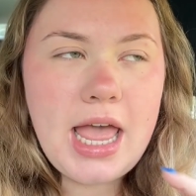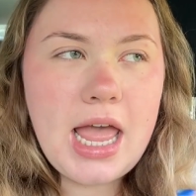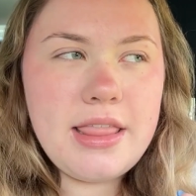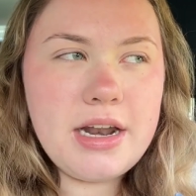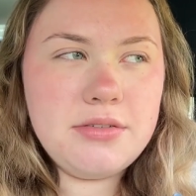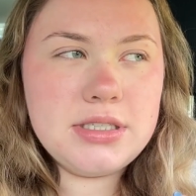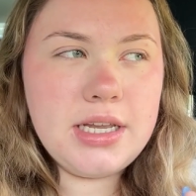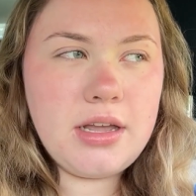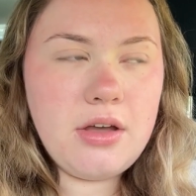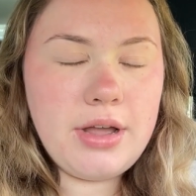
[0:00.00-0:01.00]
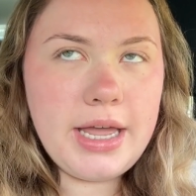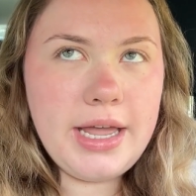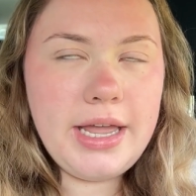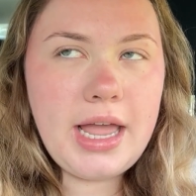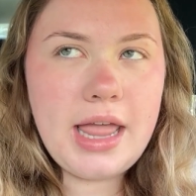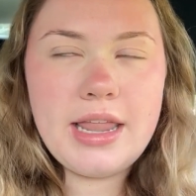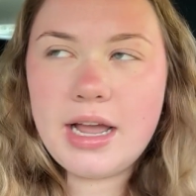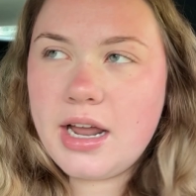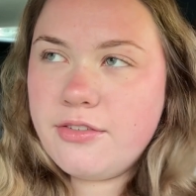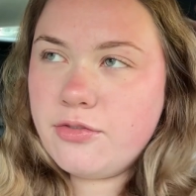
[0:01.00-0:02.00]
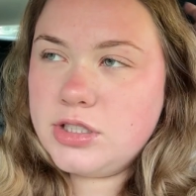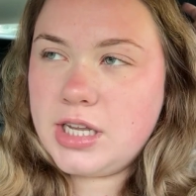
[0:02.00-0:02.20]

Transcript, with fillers: And then I was like, okay. And then I kind of was